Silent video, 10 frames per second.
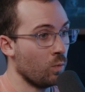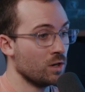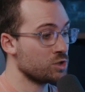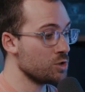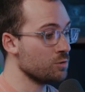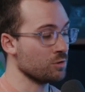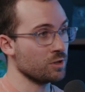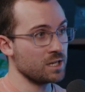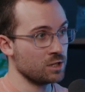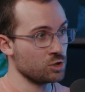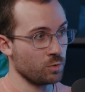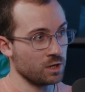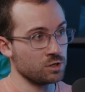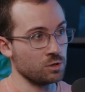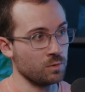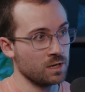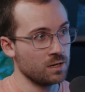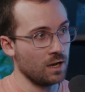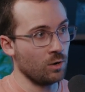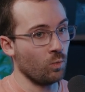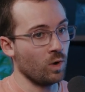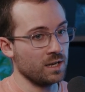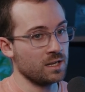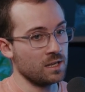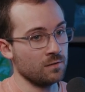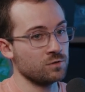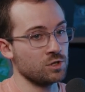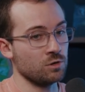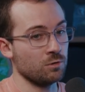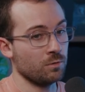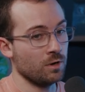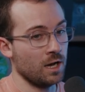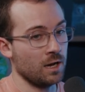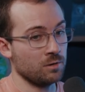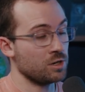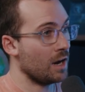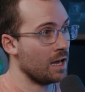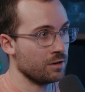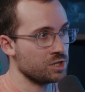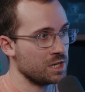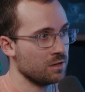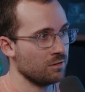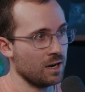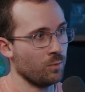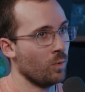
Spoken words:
What do you really enjoy doing, and what gives you your energy, right?